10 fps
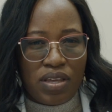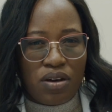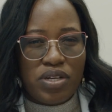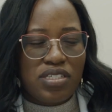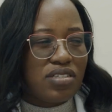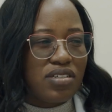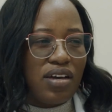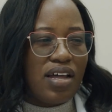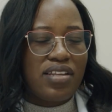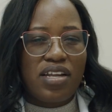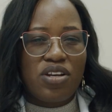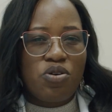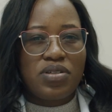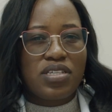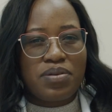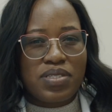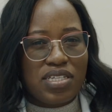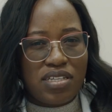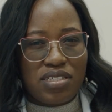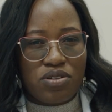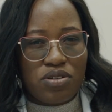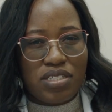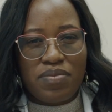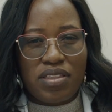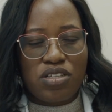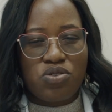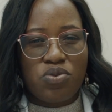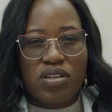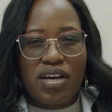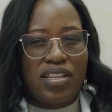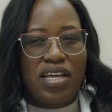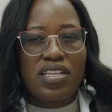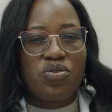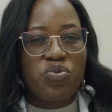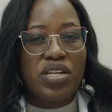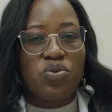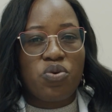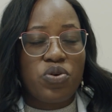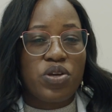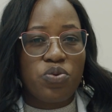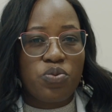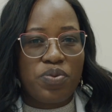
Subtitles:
which under normal circumstances is not something that you that can really worry you,